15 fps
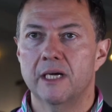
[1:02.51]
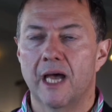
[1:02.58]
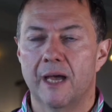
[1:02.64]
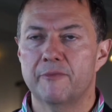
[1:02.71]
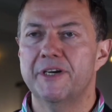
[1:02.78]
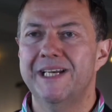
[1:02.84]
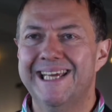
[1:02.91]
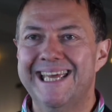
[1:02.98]

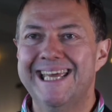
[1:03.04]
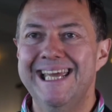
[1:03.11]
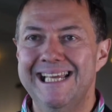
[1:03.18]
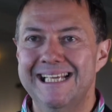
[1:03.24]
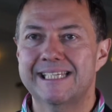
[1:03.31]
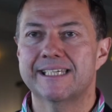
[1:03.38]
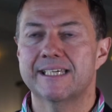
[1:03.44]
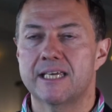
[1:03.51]
I'm really
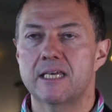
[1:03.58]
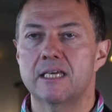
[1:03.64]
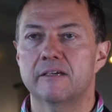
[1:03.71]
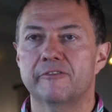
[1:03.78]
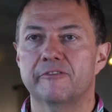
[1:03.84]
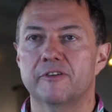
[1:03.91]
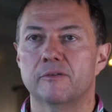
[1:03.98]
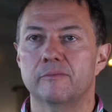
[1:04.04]
keen to
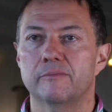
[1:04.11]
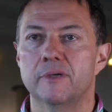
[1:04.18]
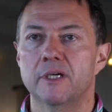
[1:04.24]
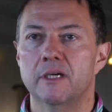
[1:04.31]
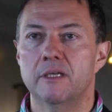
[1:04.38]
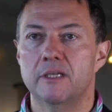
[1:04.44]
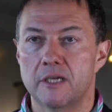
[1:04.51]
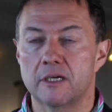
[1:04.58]
hear from
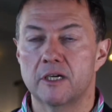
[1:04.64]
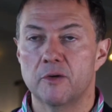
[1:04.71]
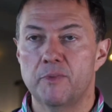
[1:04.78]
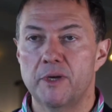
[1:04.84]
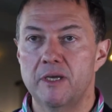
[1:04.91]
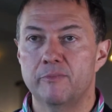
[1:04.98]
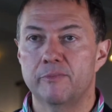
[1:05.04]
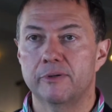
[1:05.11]
younger
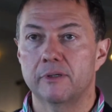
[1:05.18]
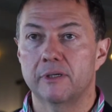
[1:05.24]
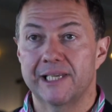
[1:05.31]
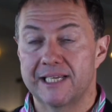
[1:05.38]
people,